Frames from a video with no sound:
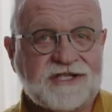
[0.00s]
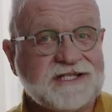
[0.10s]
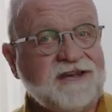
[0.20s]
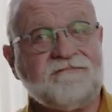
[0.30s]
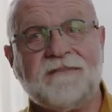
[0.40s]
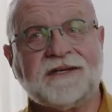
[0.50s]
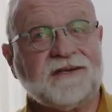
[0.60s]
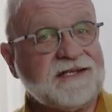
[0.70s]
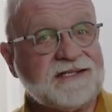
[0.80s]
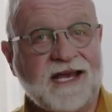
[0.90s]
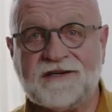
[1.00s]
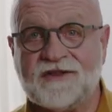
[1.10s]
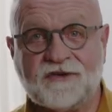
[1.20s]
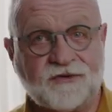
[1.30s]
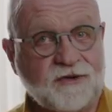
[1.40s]
just give mental assent to
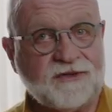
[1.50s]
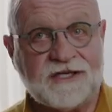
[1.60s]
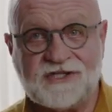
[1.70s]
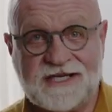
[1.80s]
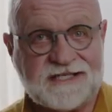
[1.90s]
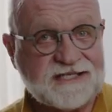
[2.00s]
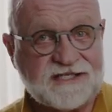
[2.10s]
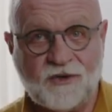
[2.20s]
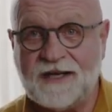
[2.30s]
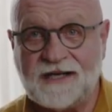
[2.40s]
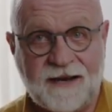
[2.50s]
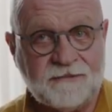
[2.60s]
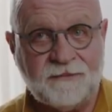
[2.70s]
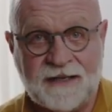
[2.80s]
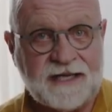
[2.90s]
the truth that Jesus is who he
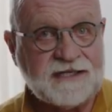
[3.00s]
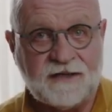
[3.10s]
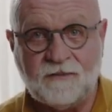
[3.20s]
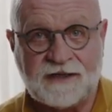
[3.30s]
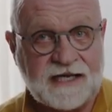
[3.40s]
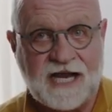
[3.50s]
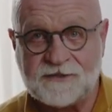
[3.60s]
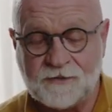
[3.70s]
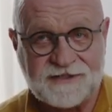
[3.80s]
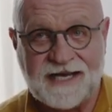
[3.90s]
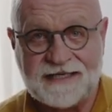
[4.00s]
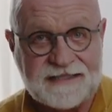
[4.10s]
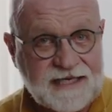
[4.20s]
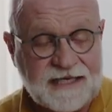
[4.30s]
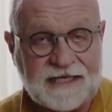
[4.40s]
claimed to be and did what the gospel said he
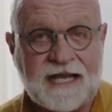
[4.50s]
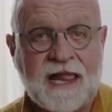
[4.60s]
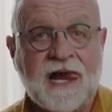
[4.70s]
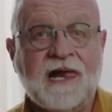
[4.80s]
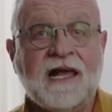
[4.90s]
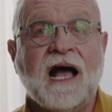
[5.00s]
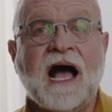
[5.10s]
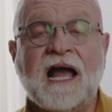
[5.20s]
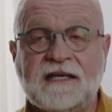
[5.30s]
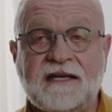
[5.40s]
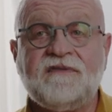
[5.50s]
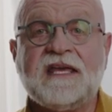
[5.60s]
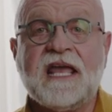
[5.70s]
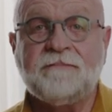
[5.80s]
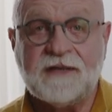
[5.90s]
did. I live
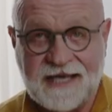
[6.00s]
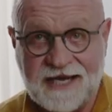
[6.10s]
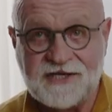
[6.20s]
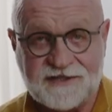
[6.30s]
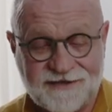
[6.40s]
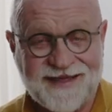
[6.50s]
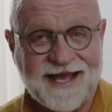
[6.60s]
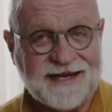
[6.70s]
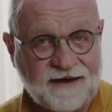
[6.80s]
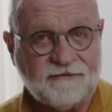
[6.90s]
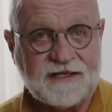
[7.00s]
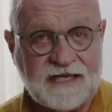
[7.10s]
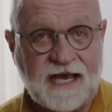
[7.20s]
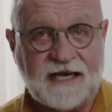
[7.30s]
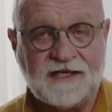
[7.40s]
the implications of that every
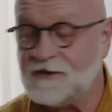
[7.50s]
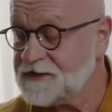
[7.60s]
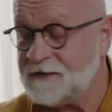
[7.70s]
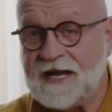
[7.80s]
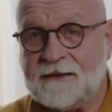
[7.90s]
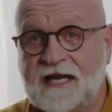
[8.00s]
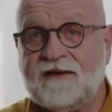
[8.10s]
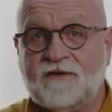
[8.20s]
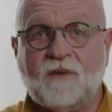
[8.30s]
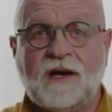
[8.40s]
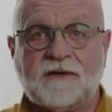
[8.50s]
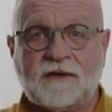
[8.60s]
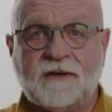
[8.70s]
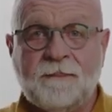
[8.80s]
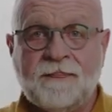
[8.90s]
day. You know, sometimes I even
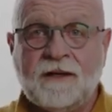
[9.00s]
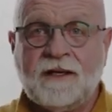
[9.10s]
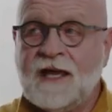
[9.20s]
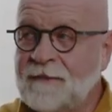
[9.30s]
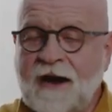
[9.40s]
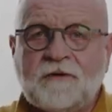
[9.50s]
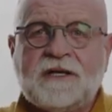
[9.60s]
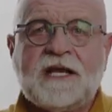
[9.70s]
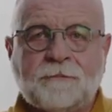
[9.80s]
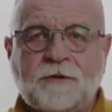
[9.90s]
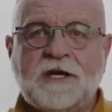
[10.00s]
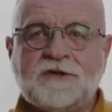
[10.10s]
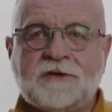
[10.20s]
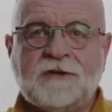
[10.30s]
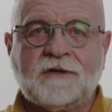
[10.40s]
wonder am I really a
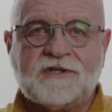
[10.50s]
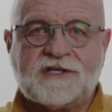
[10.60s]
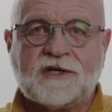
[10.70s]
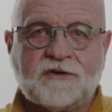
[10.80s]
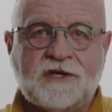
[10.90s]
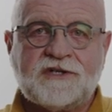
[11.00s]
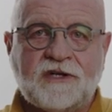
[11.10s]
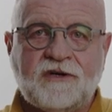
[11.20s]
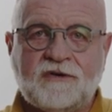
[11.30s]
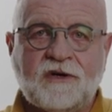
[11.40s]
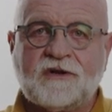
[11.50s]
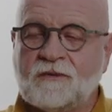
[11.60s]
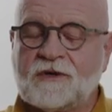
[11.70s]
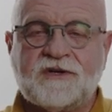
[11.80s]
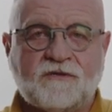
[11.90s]
preacher or just a Christian who took the
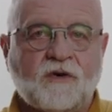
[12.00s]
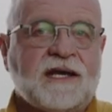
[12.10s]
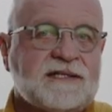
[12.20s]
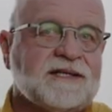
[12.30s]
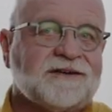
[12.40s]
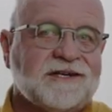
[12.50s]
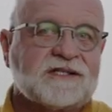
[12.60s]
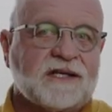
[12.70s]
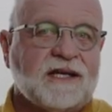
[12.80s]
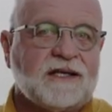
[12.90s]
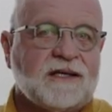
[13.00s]
words of Christ seriously?